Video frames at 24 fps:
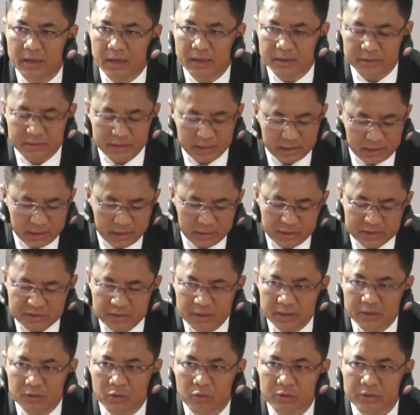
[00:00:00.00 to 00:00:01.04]
and taking
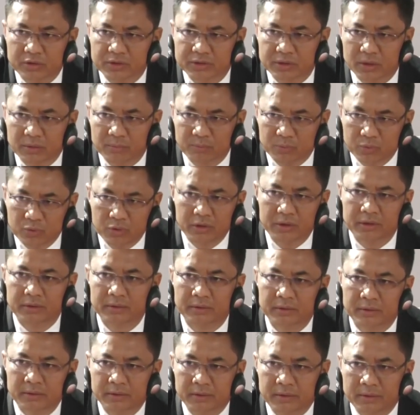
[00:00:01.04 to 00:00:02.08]
stakeholders on board
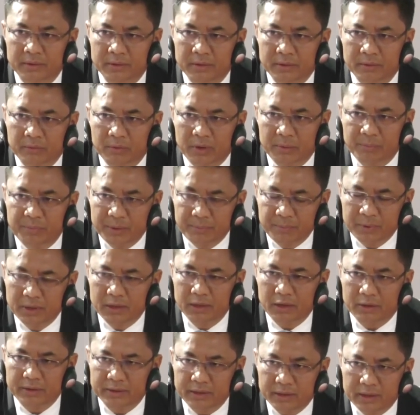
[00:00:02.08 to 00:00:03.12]
when
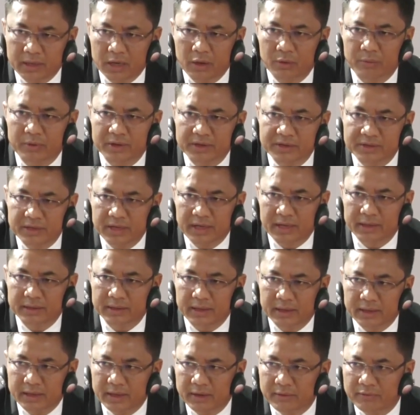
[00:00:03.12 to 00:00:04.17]
people on the ground are saying
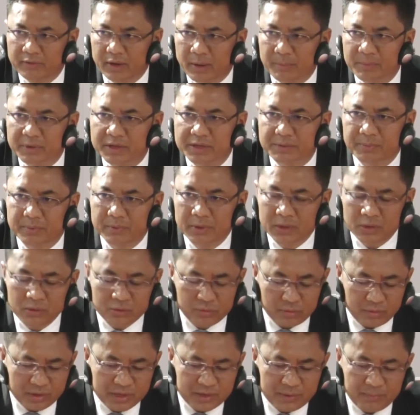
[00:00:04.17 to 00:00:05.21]
that they have come ins
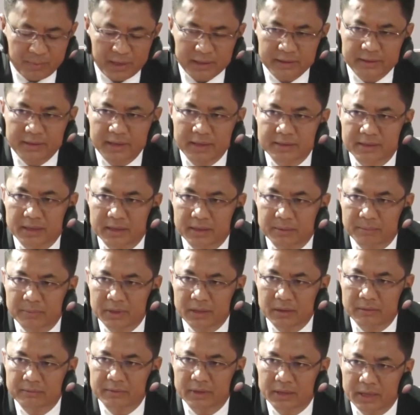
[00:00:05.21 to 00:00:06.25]
to inspect things at the
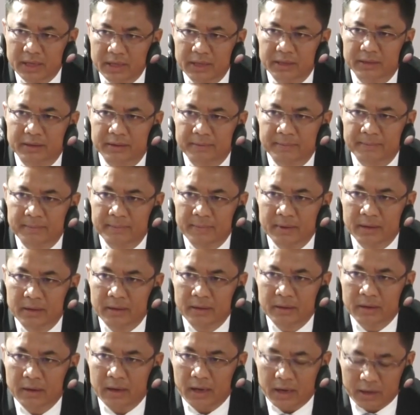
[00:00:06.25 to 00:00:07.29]
middle of the night?
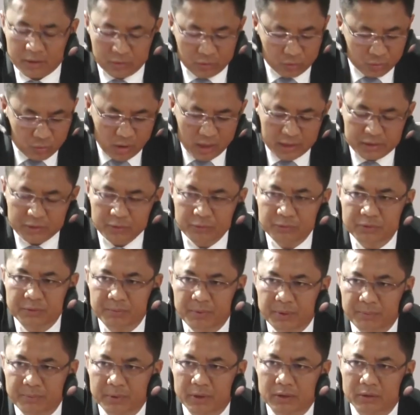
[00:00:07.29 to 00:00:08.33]
And who are those
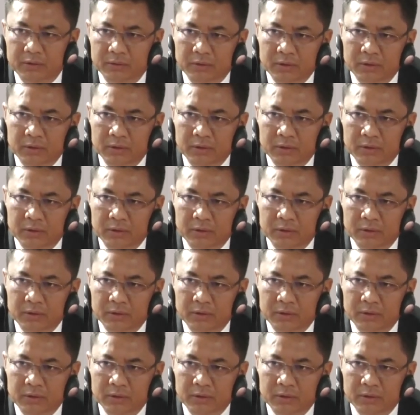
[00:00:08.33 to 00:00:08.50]
people